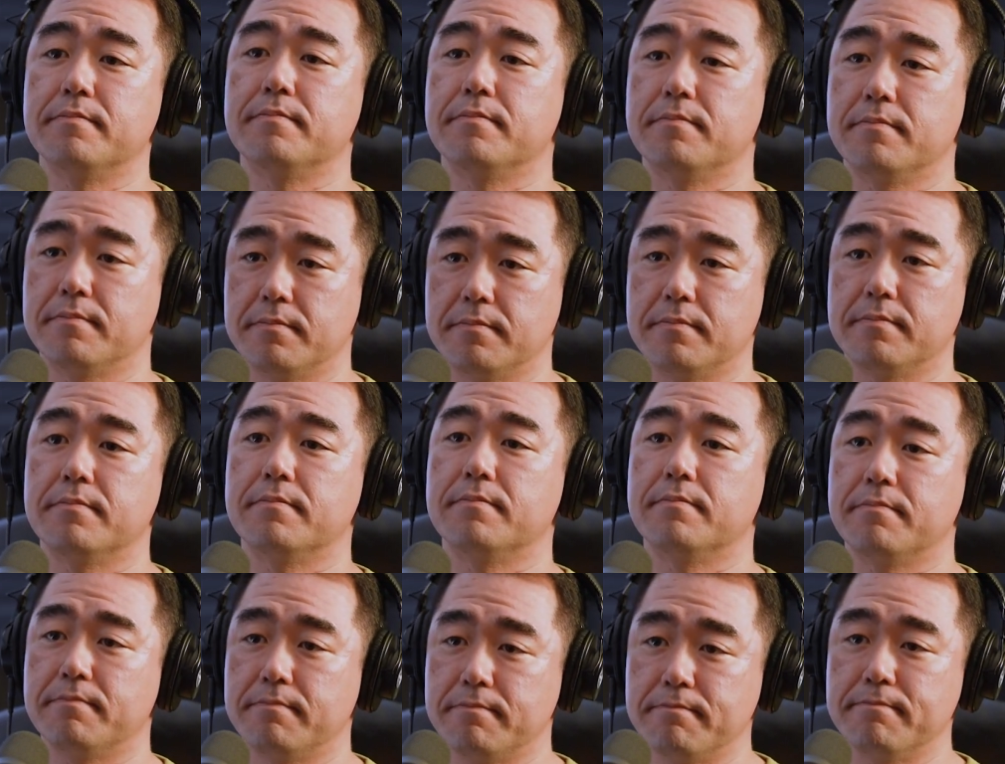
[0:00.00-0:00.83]
i love
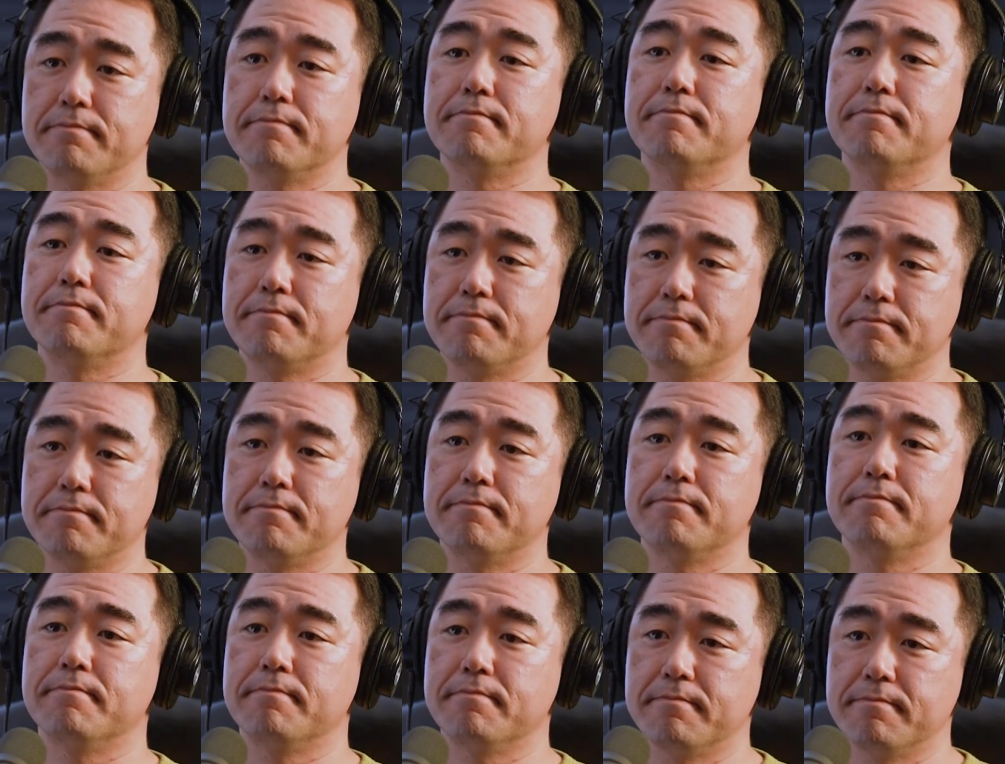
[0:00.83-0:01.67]
that
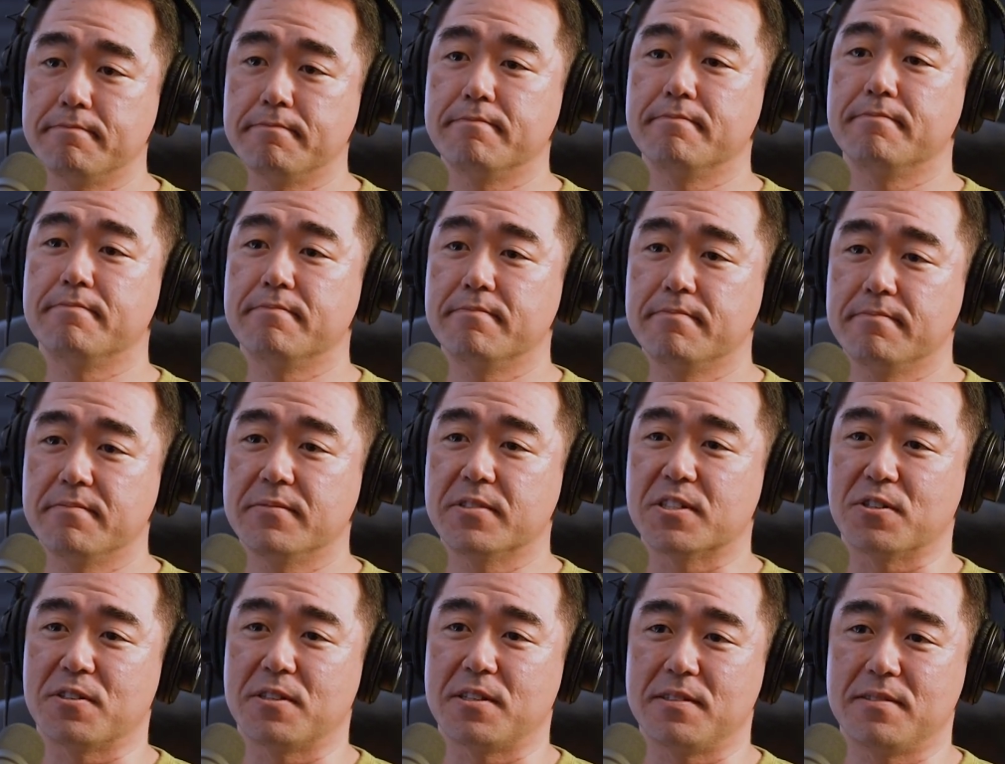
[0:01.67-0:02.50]
fuck
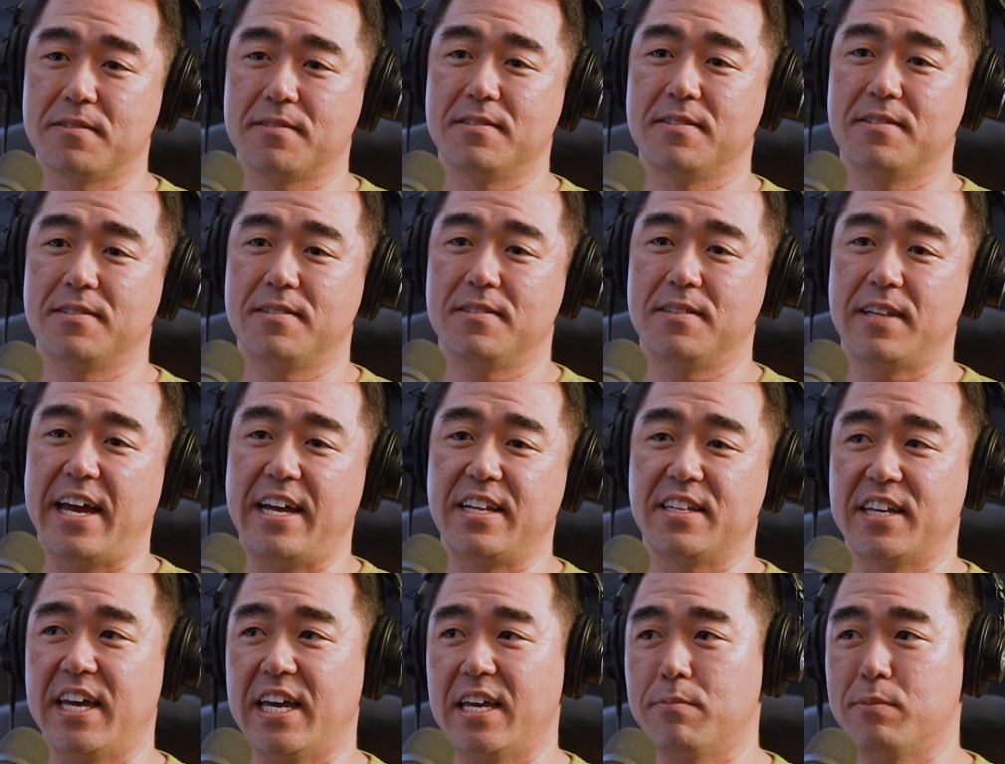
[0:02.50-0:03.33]
dude so that's great
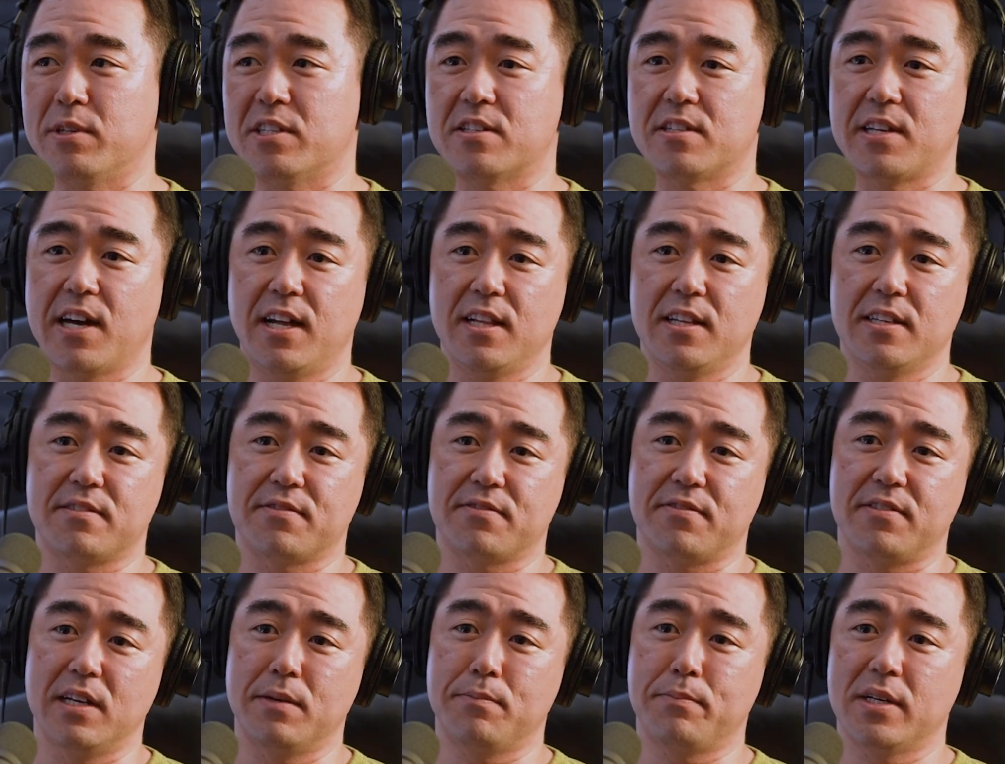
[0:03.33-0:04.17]
end game is sell it
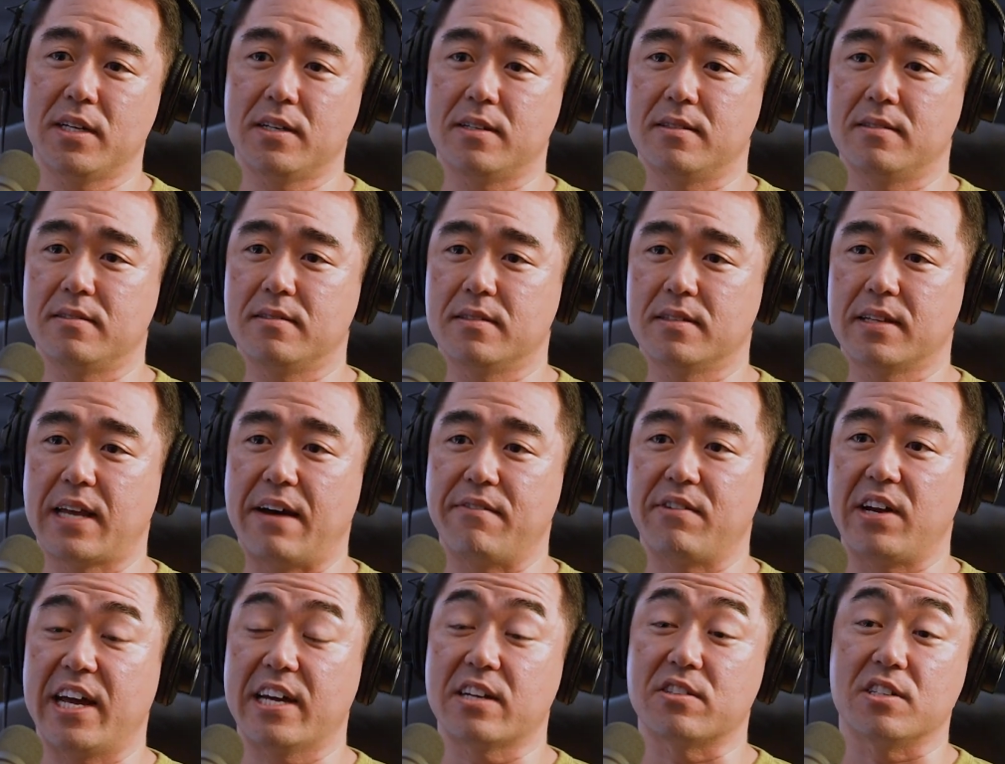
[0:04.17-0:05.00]
flip it and
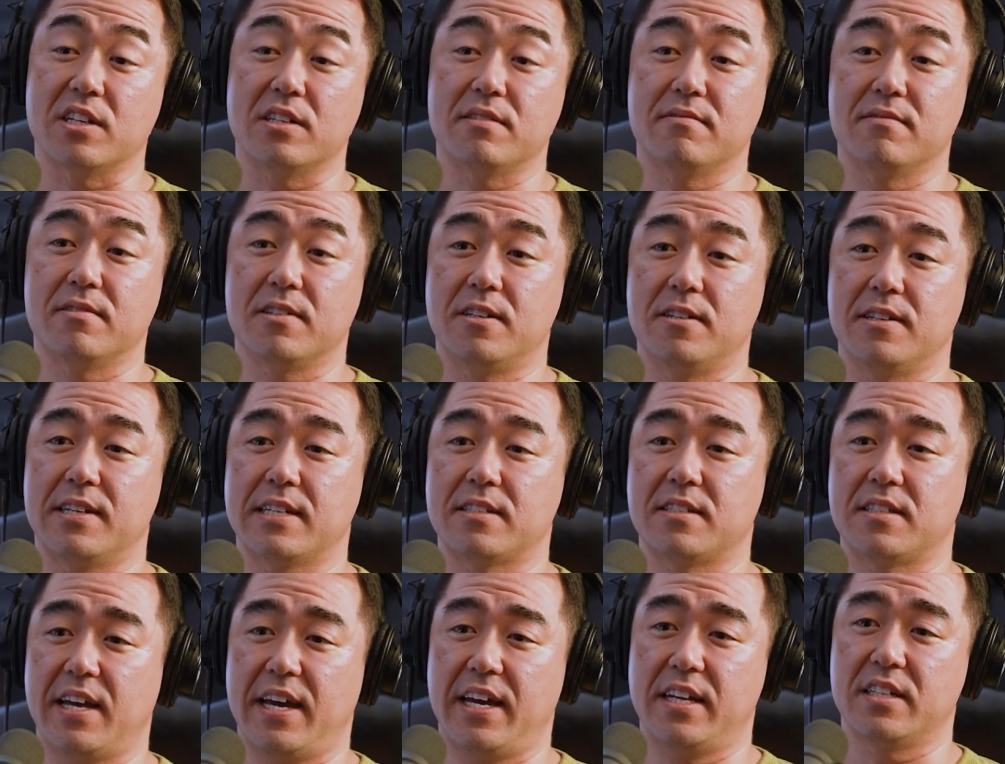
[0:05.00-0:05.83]
have an exit you know
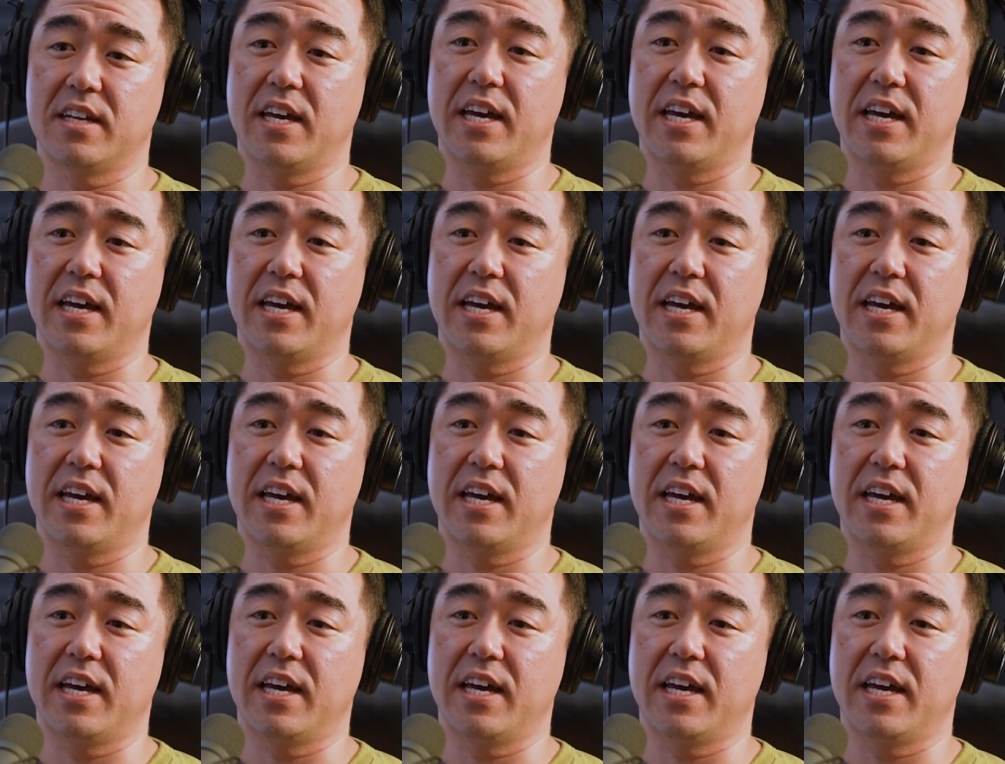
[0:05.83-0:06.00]
that's the end